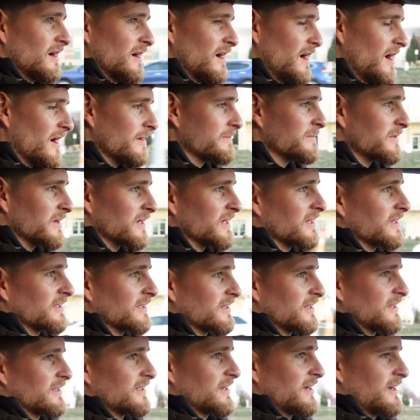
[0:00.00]
I
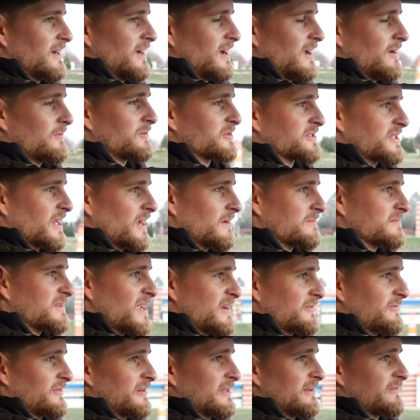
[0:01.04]
would say I'm
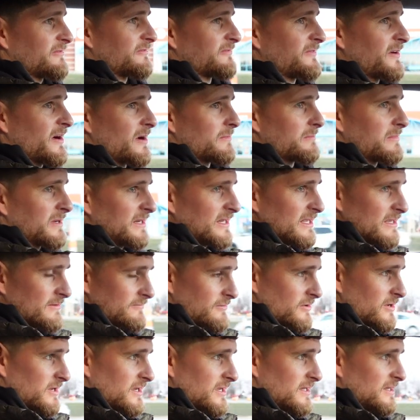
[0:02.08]
definitely a firm
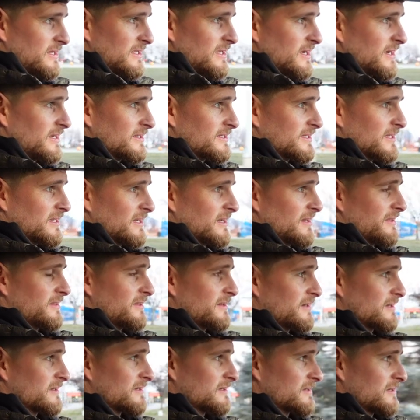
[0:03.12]
believer in the idea
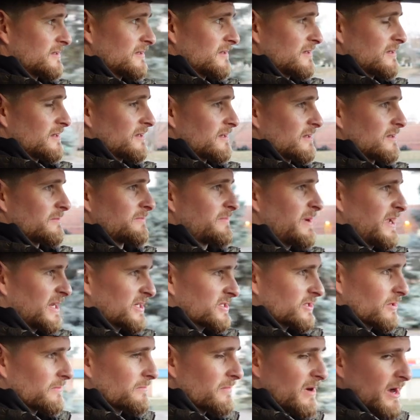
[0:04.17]
that,
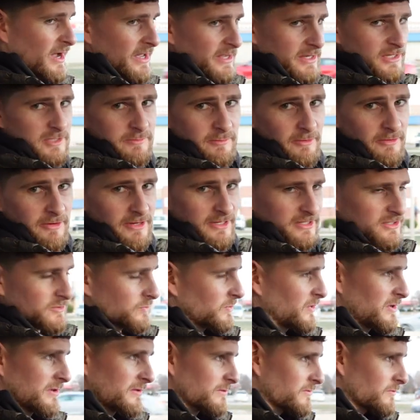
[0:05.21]
based on my experience
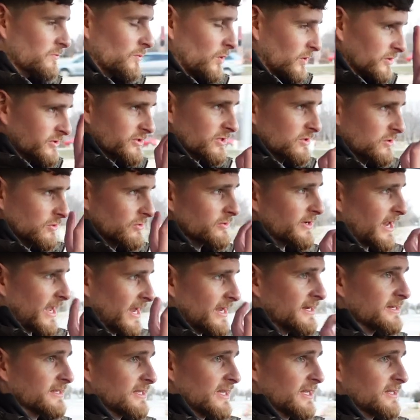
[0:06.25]
with what's called
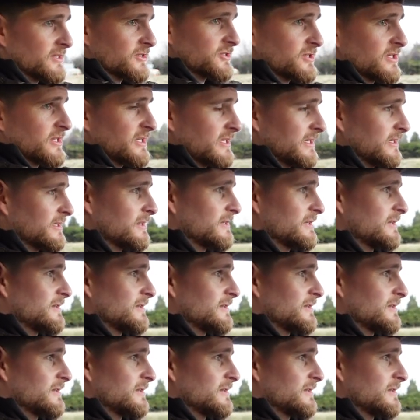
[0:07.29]
ADHD,